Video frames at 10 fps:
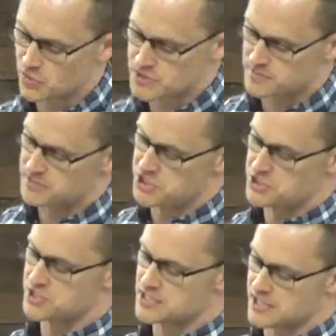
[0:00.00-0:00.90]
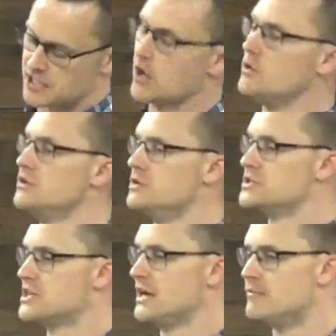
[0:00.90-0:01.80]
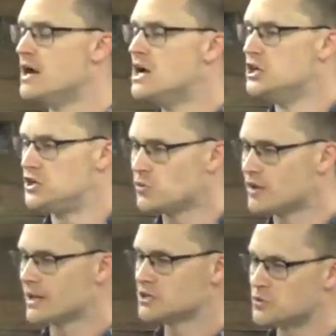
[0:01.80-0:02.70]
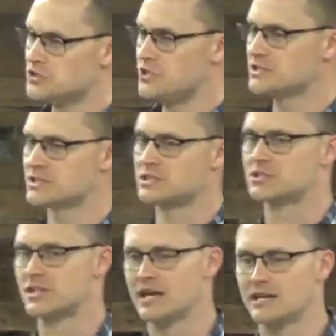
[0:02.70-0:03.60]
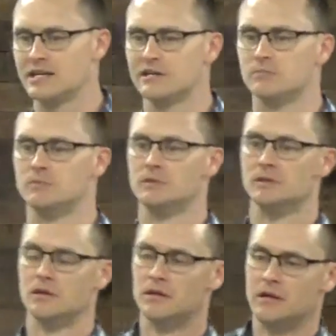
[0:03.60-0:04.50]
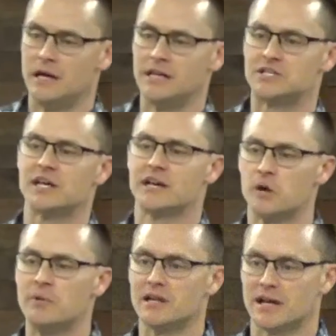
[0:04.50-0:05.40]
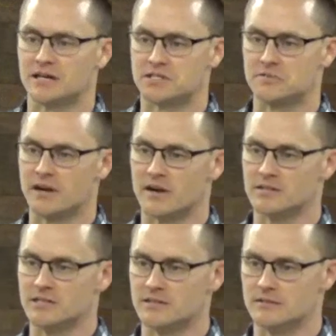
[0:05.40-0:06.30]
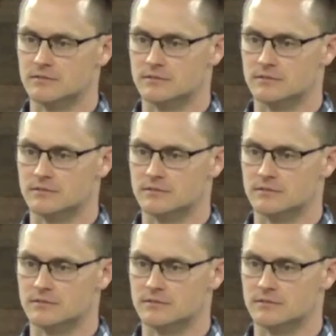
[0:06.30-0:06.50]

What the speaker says: towards him. Jesus said, go and do the same. Do you realize what Jesus is saying to him? He's saying, go be like a Samaritan.